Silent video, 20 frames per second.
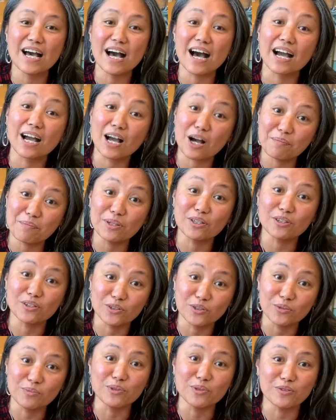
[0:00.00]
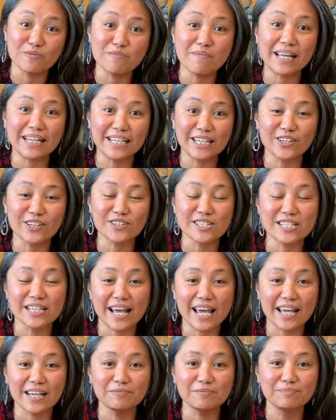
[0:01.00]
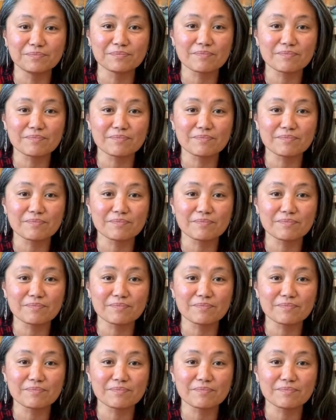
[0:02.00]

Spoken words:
a couple of whom you've met here today,